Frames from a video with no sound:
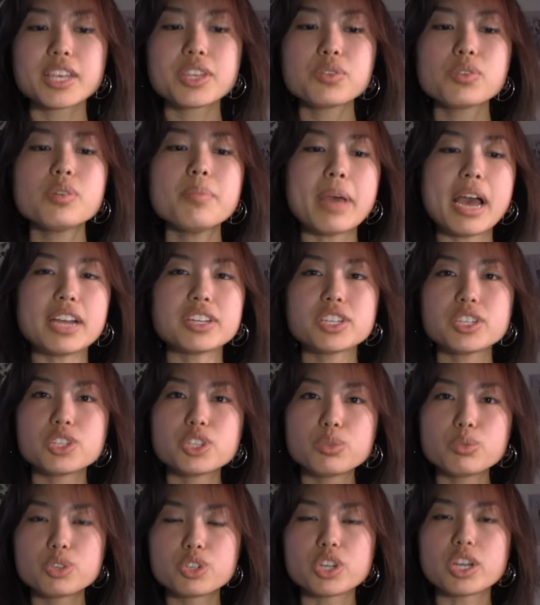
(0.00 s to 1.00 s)
you imagine
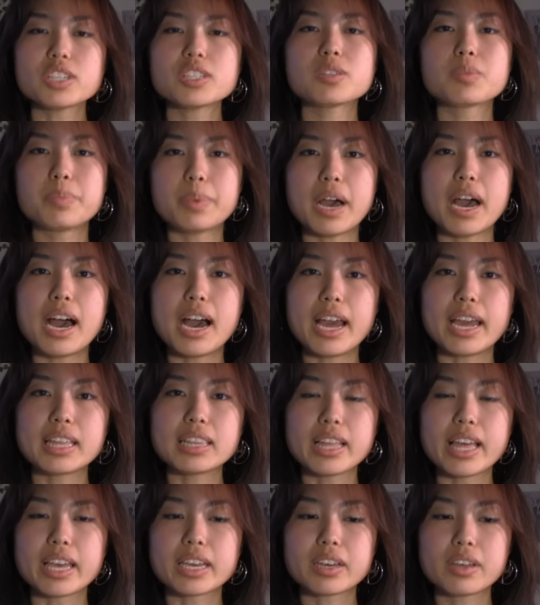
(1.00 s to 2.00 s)
you just buy,
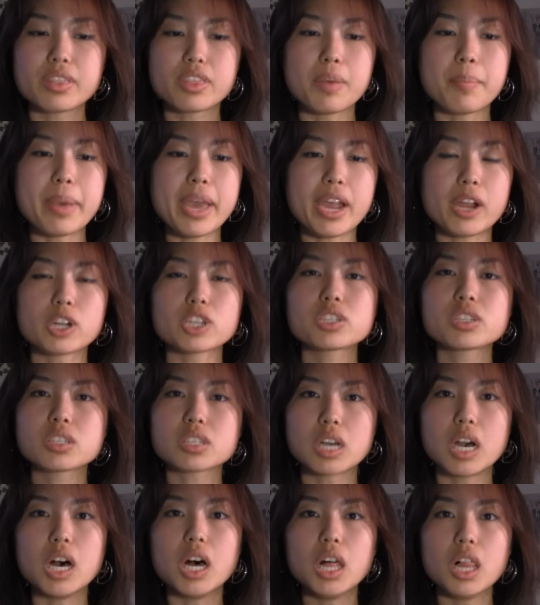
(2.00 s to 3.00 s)
like, the bear
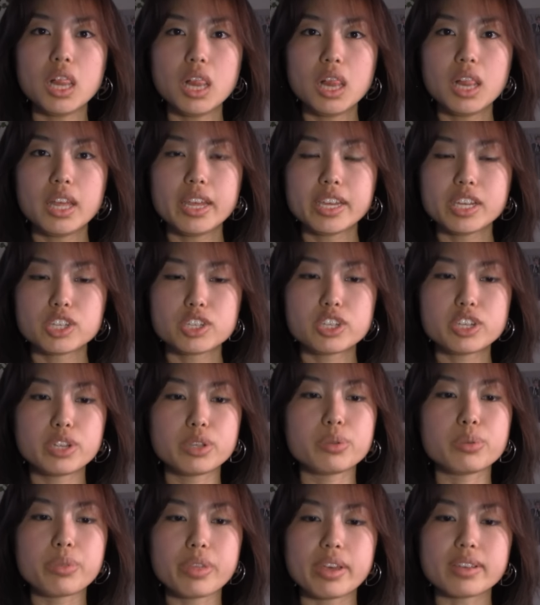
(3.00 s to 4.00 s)
skull
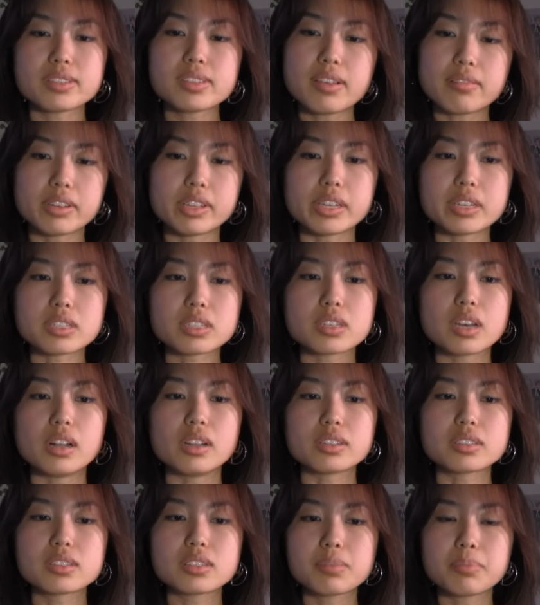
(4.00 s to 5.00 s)
to that? It's not really a skull.
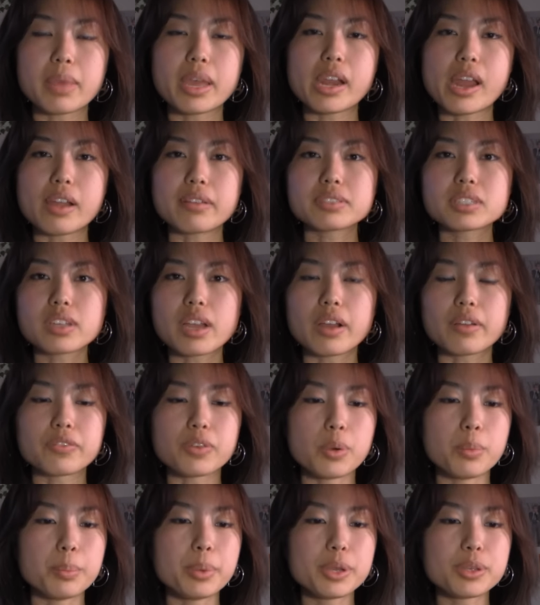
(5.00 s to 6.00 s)
It's made out of
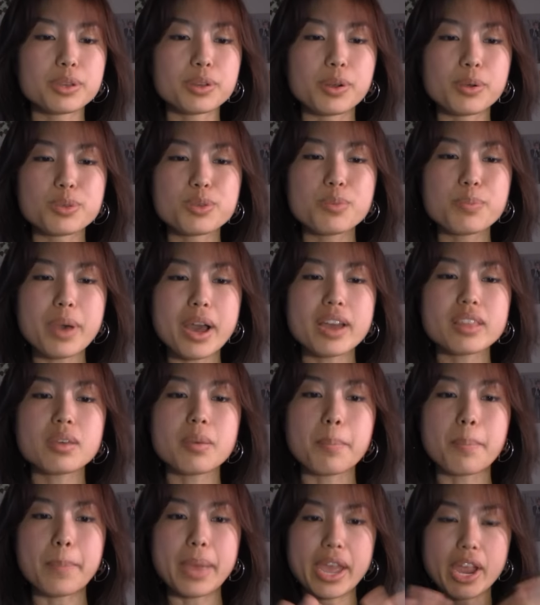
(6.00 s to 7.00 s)
styrofoam. But, you know, you buy the
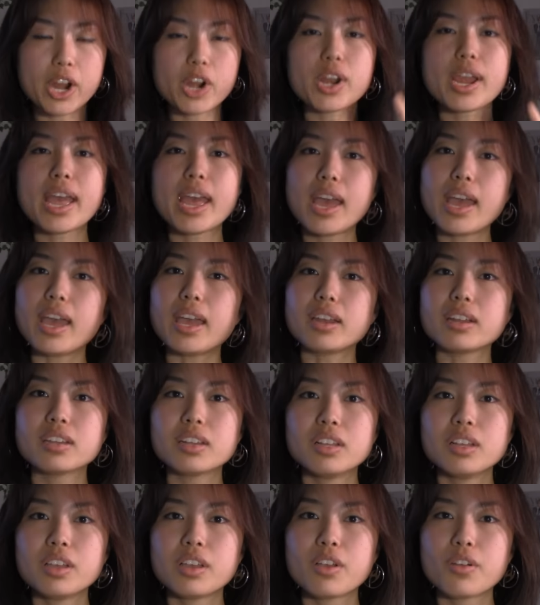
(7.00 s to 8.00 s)
bear head
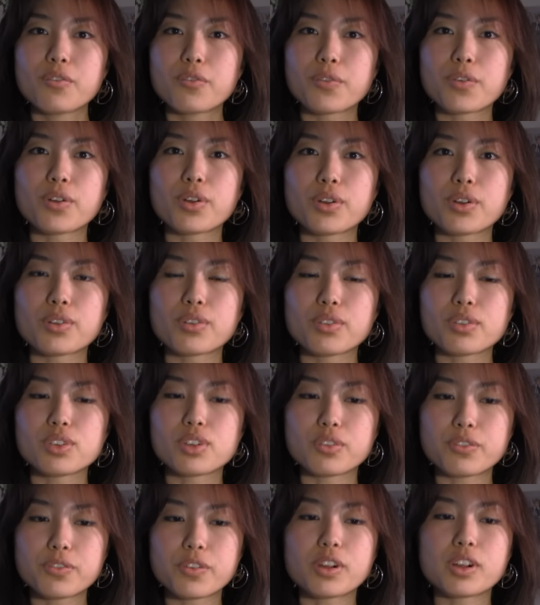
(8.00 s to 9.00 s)
for
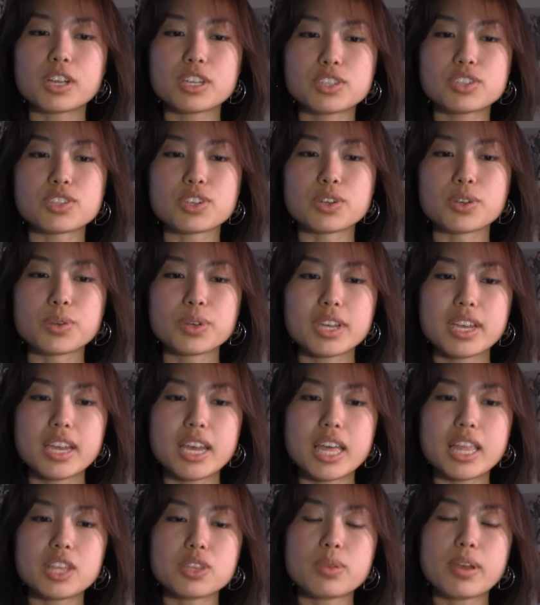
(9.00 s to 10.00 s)
your furry suit,
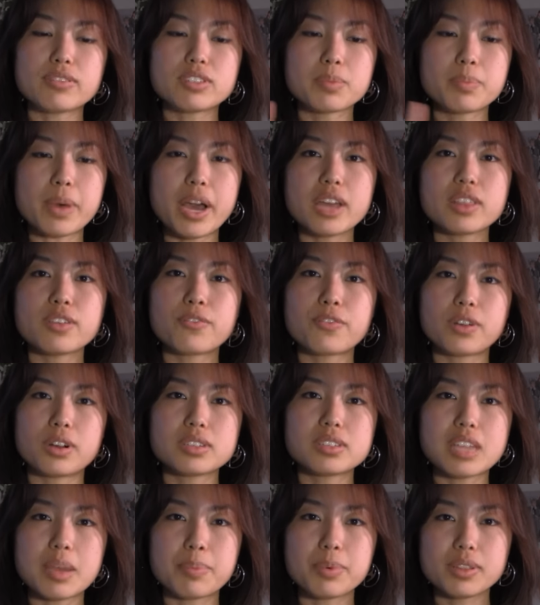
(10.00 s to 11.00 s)
and then you have to buy the fur
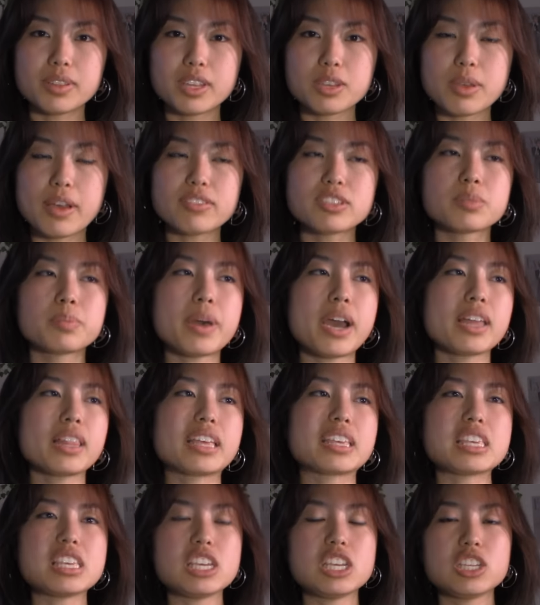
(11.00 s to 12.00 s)
separately. You have to buy,
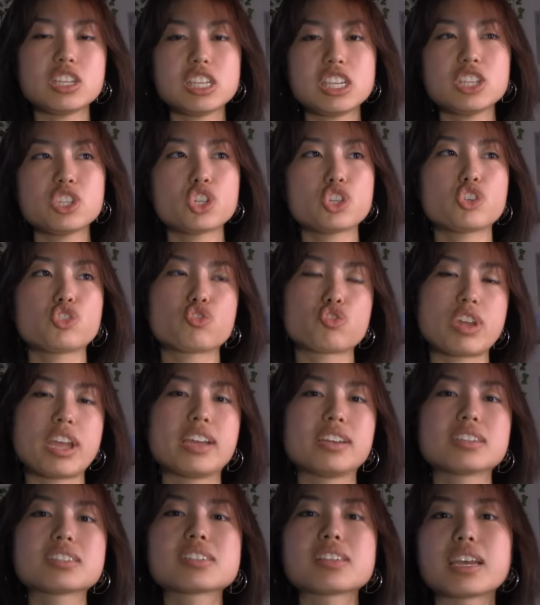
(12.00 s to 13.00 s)
like, each
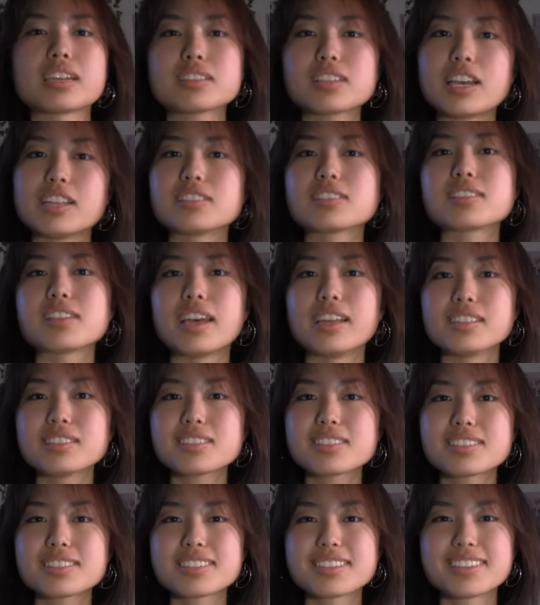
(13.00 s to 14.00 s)
strand is, like, 10
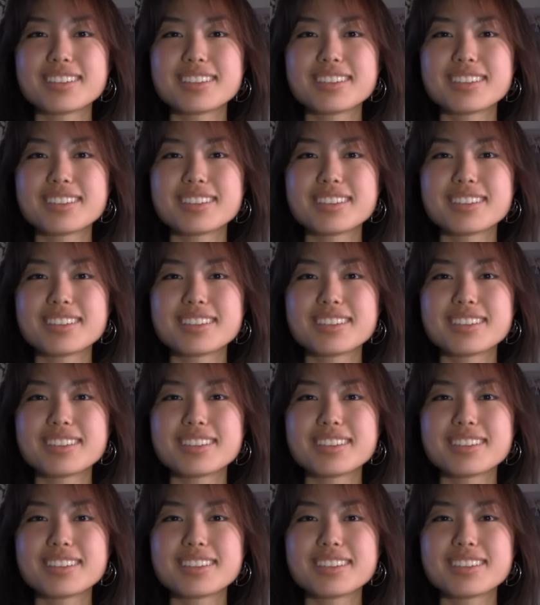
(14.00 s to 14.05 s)
cents,